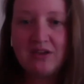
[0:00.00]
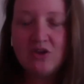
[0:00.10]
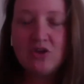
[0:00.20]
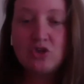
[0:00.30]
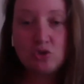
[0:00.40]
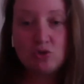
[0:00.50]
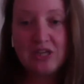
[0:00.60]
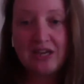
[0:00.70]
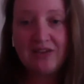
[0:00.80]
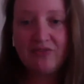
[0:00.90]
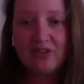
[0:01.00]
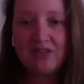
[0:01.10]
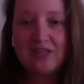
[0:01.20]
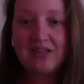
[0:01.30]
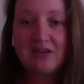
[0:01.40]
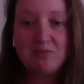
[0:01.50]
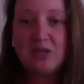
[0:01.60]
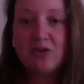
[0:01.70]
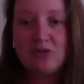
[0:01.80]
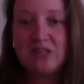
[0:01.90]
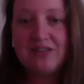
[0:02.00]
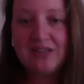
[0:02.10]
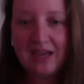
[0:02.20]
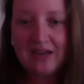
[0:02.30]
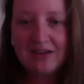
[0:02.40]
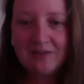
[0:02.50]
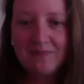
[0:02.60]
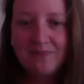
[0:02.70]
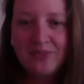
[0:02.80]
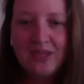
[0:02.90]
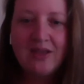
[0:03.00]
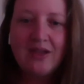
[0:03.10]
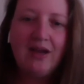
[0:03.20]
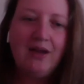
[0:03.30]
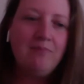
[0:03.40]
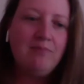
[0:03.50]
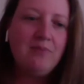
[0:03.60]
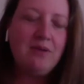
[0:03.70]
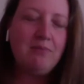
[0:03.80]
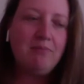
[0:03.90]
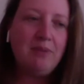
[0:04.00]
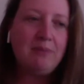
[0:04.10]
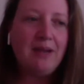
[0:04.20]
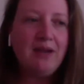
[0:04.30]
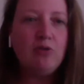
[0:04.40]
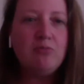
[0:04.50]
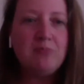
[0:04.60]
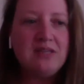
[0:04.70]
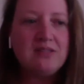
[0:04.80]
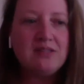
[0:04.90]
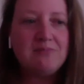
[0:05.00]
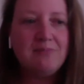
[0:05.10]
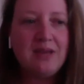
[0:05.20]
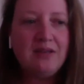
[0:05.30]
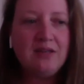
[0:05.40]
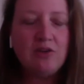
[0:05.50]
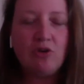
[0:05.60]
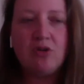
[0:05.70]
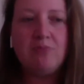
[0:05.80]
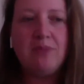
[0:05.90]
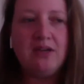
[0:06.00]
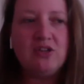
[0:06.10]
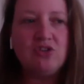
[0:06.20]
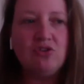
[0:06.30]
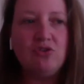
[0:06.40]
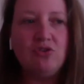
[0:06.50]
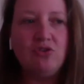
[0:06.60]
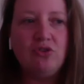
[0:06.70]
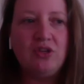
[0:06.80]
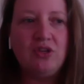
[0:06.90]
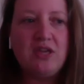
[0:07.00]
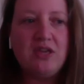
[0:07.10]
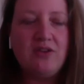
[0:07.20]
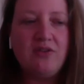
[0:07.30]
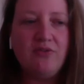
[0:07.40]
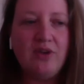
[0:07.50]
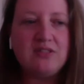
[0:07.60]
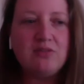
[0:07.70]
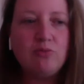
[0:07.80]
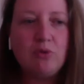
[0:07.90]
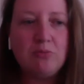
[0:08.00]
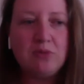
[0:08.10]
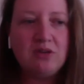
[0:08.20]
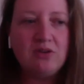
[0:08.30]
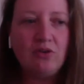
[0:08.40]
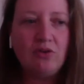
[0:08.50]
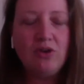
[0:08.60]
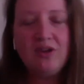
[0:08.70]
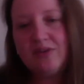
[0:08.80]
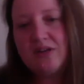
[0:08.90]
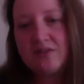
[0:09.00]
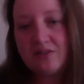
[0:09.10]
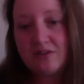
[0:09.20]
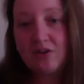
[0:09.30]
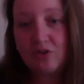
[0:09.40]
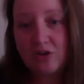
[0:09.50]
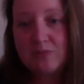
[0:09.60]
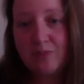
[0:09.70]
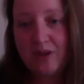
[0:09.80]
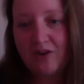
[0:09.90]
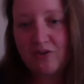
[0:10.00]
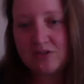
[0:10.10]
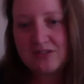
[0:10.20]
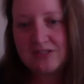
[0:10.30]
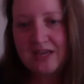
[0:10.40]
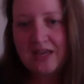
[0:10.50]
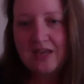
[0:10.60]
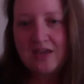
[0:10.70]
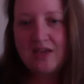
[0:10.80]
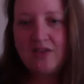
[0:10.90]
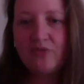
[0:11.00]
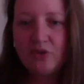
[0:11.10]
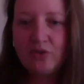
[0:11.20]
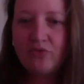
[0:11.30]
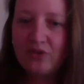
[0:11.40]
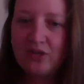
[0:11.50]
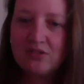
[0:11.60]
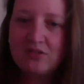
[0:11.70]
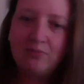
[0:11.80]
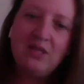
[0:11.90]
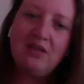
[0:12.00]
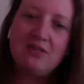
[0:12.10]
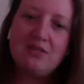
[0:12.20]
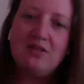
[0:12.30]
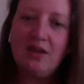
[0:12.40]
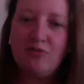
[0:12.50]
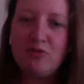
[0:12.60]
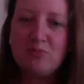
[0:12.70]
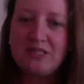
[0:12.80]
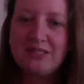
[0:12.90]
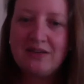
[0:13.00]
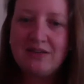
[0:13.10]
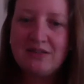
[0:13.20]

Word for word: should have, and that can be a good indicator. Um, but by all means, it's mainly going back to as a woman or even you know as parents, if you feel something isn't hundred percent